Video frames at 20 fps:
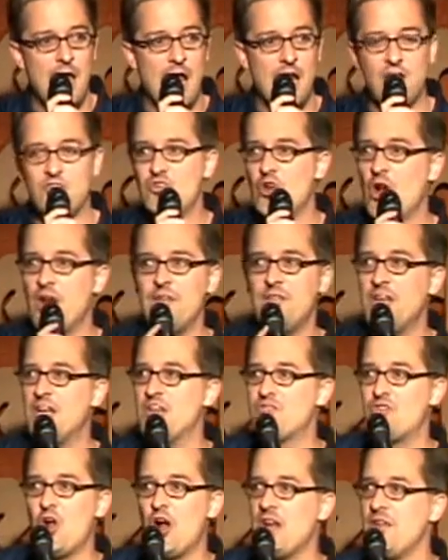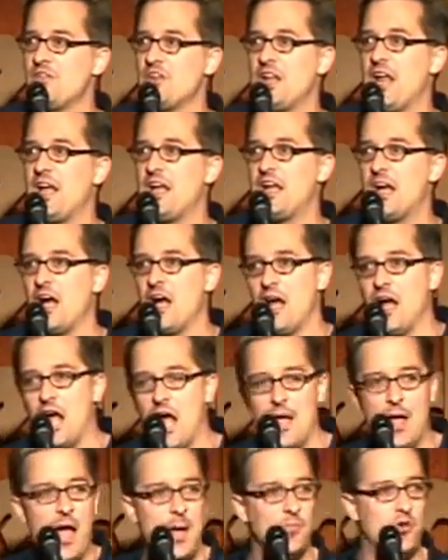And it's not even like
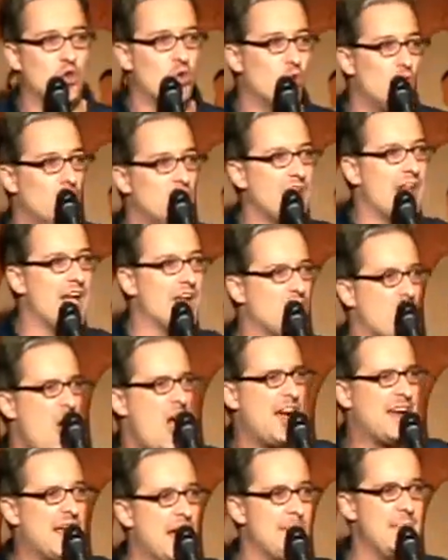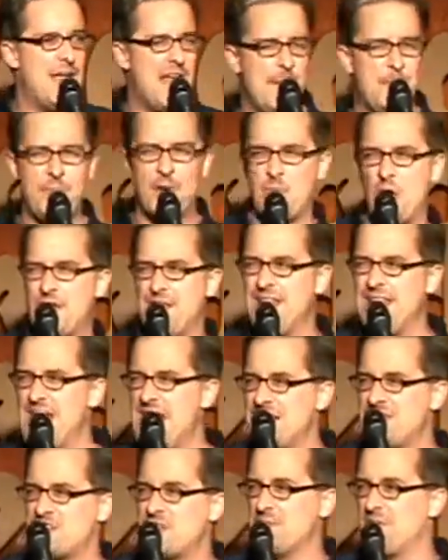I'm cool, I rock, I'm hip, I'm on the
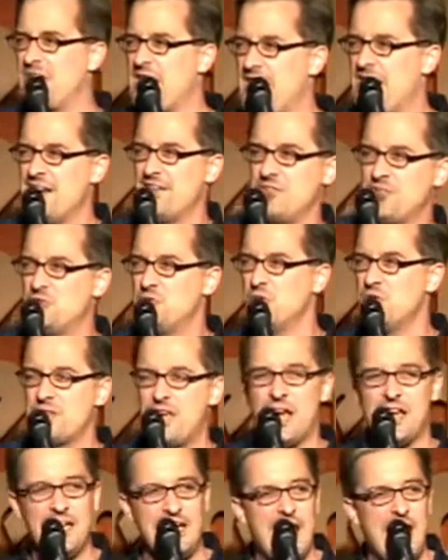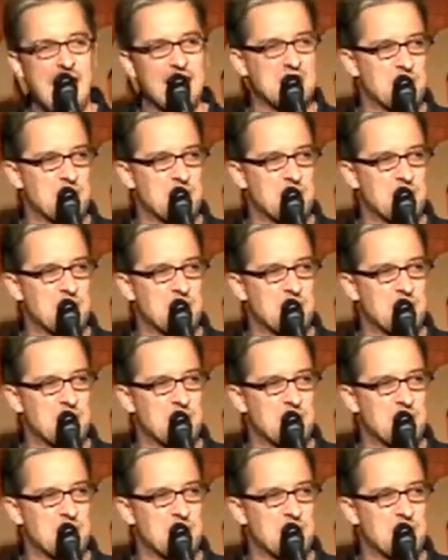edge, I'm kind of cool, kind of gay.